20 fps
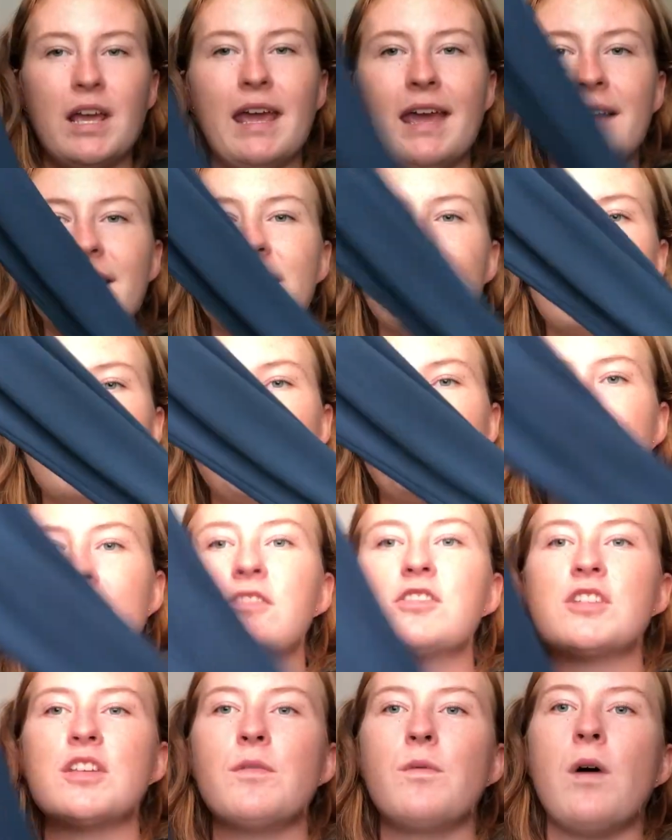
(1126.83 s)
I ended up
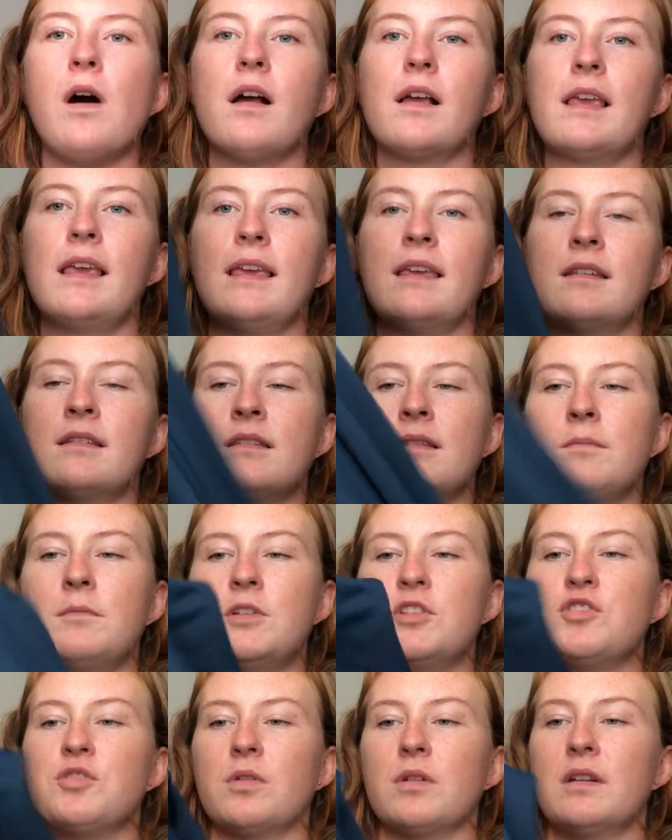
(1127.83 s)
actually walking in the
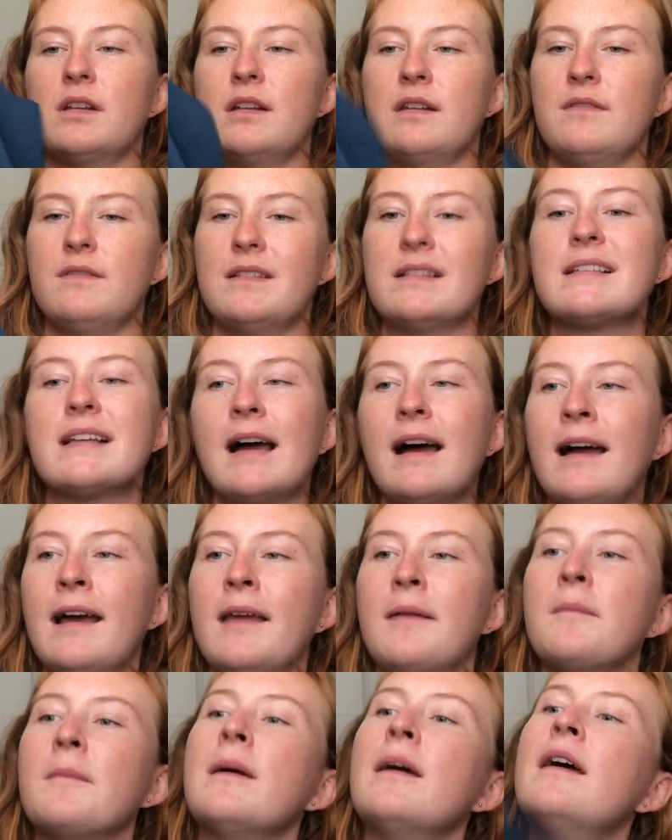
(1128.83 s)
majority of the
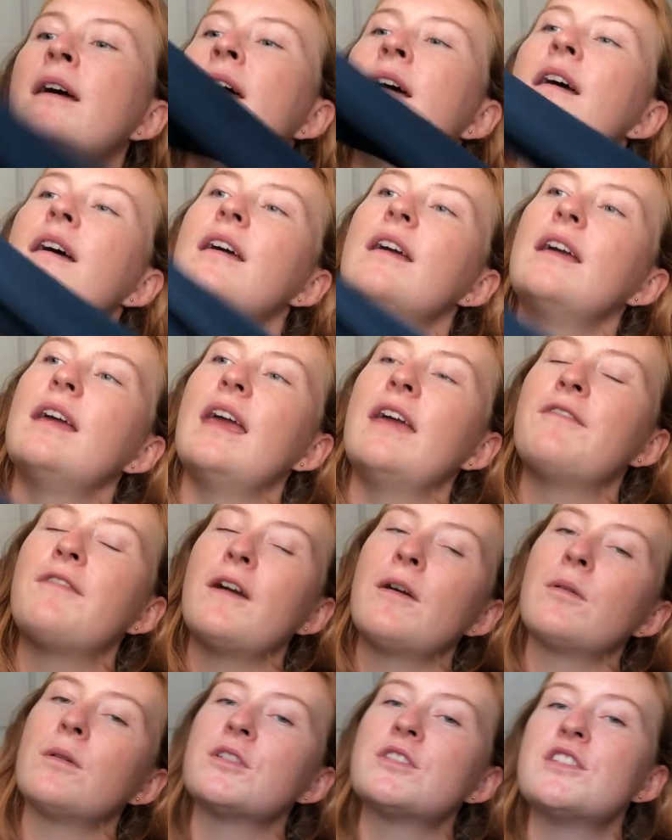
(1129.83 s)
time. If
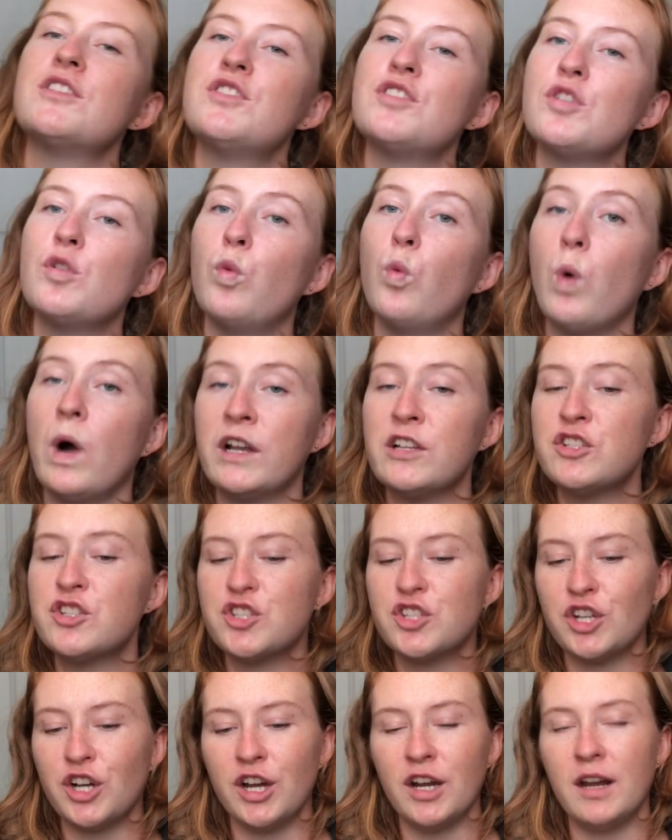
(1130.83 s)
I were to do one
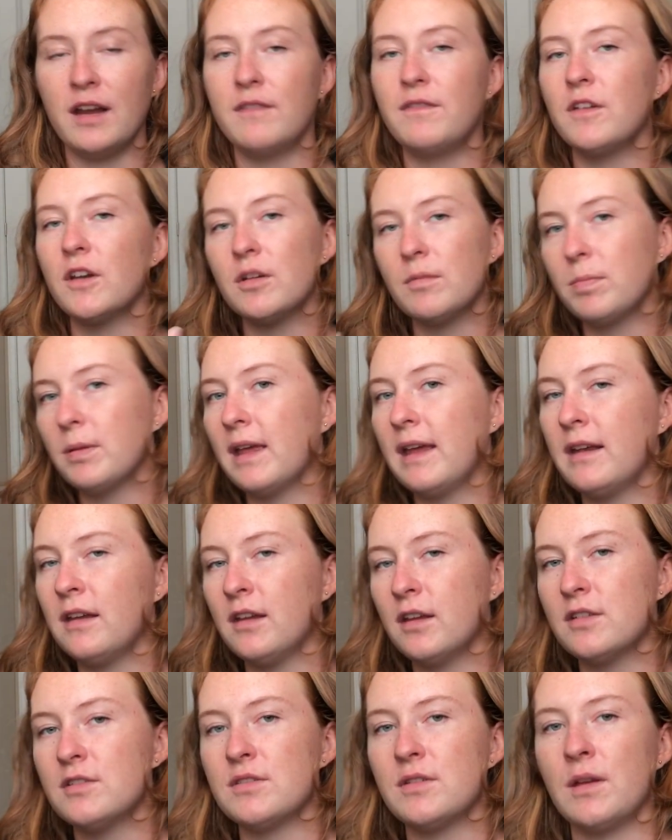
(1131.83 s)
shirt, if you're
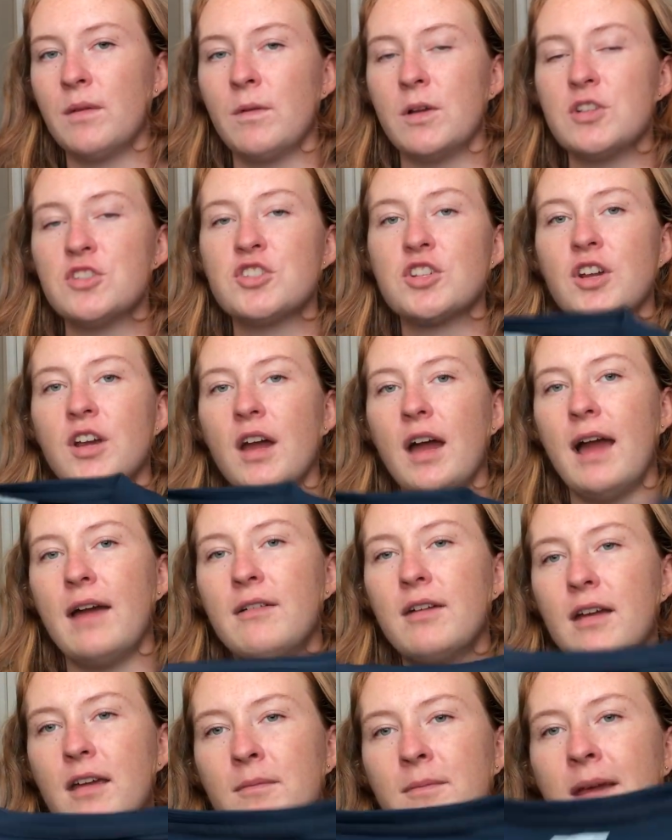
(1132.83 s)
planning on doing one shirt,
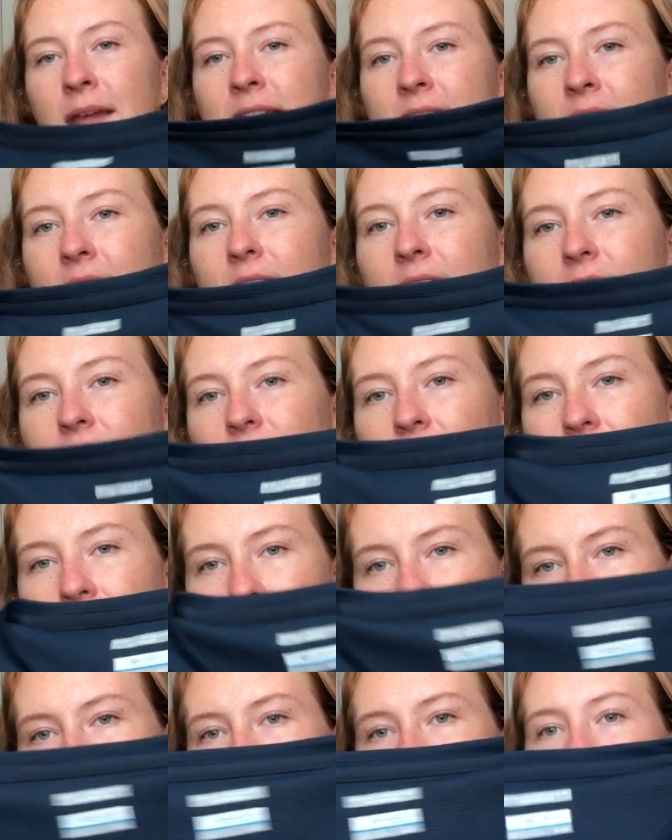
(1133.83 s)
I recommend like a
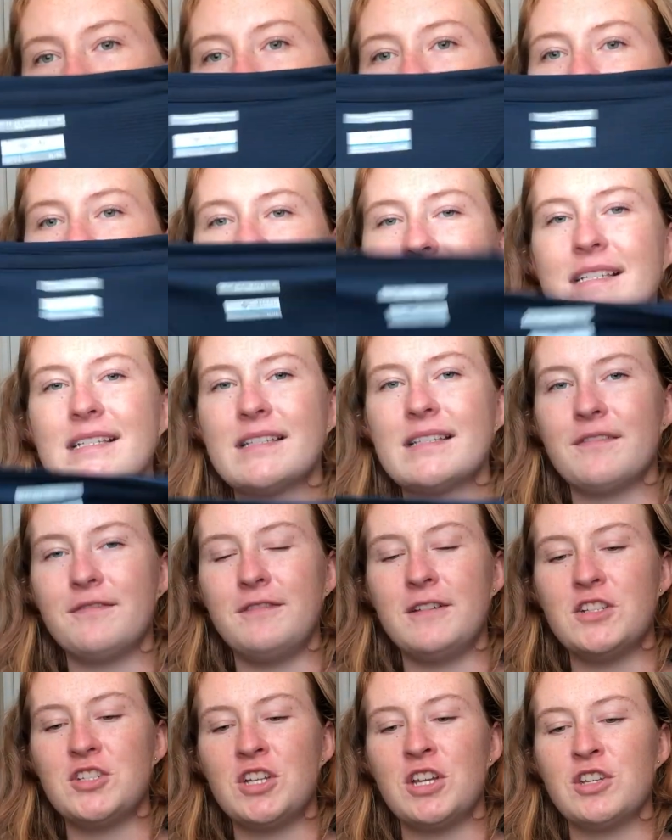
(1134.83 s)
light, this is a
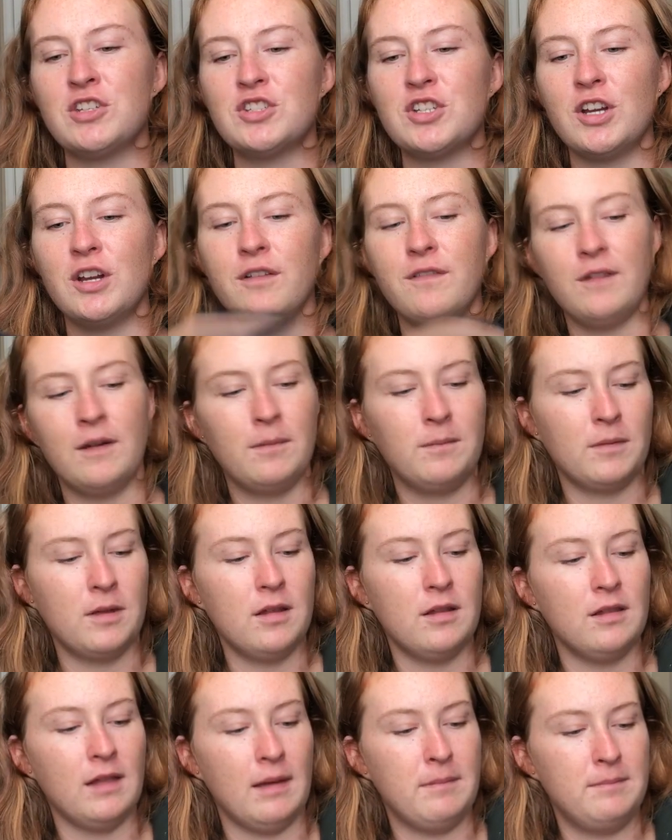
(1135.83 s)
fishing shirt from
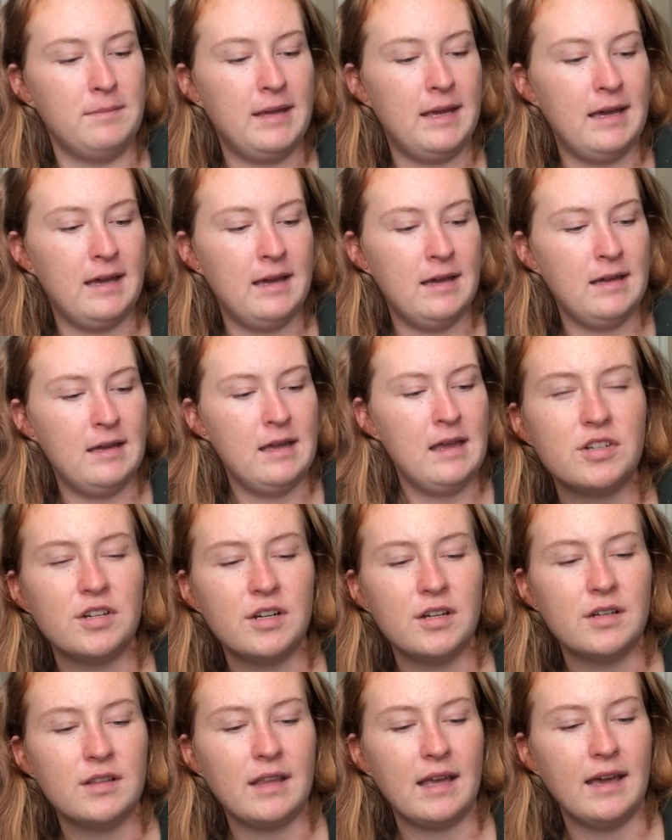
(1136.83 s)
Colombia,
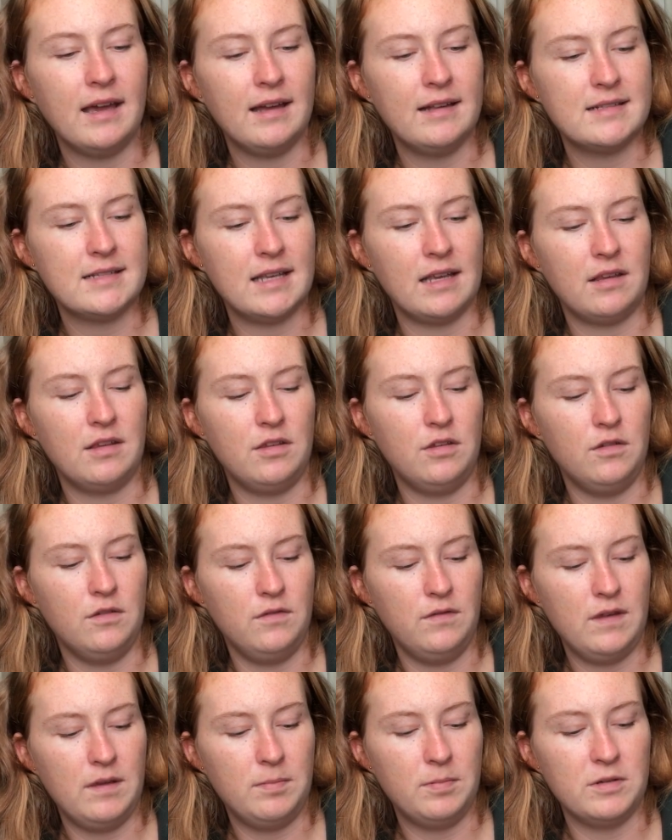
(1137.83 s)
shirt that has like
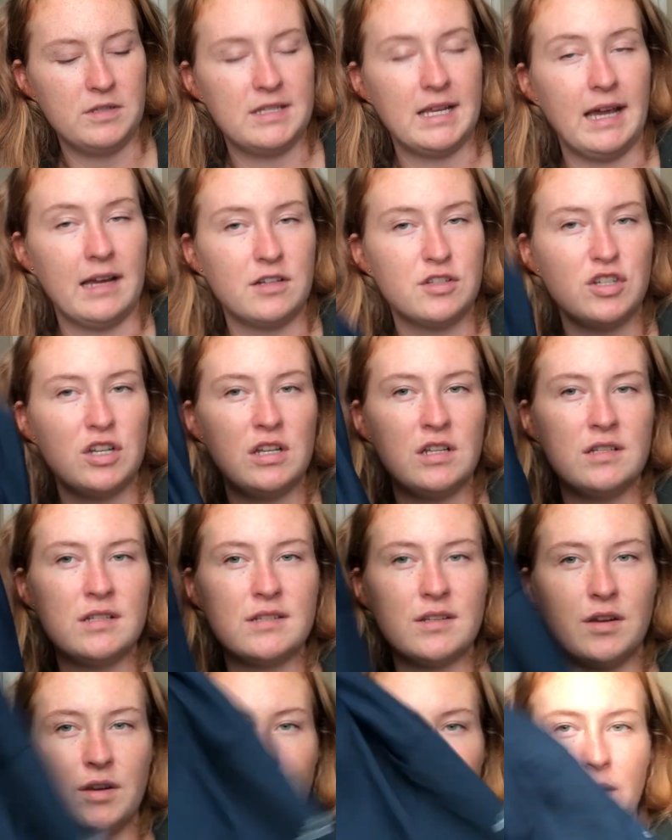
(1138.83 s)
UV protection,
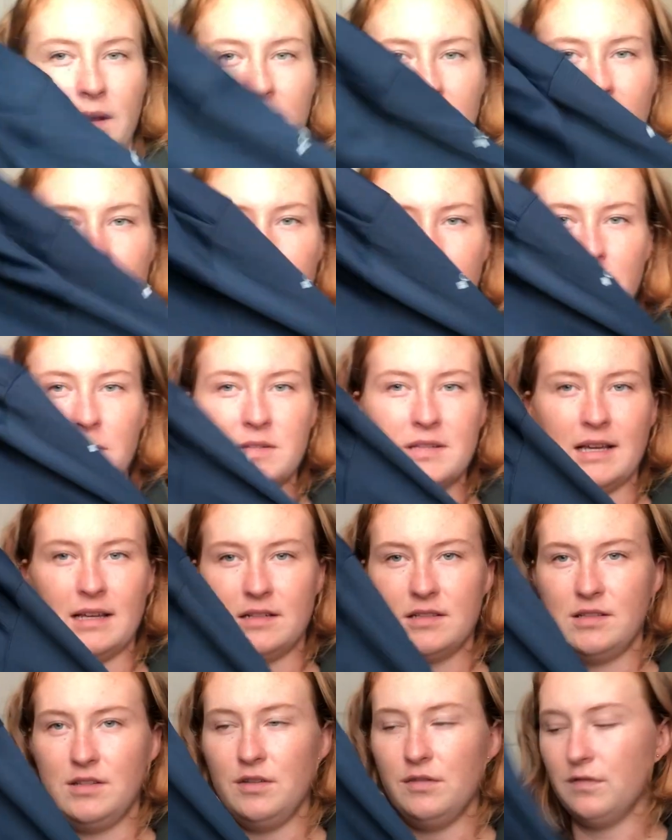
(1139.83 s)
so it kind of
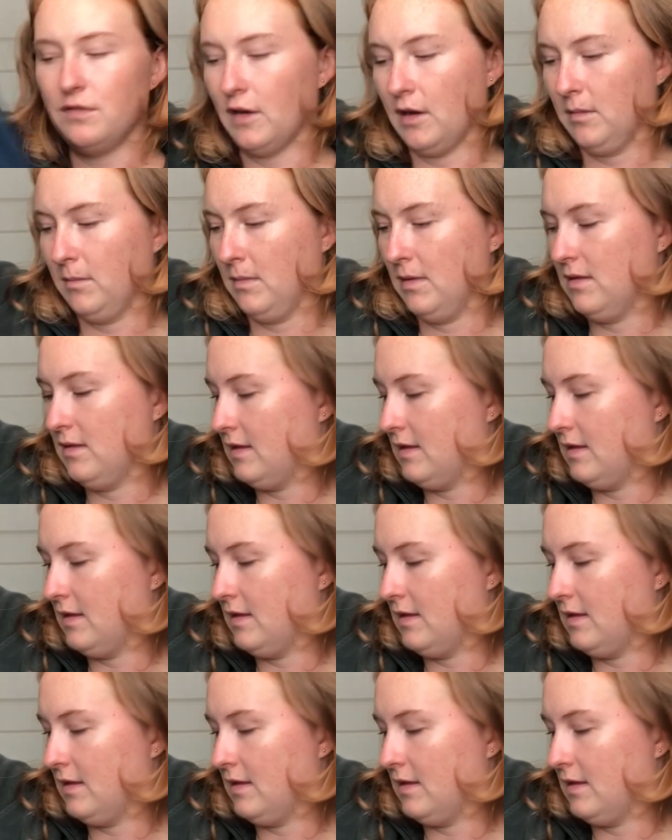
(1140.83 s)
protects you from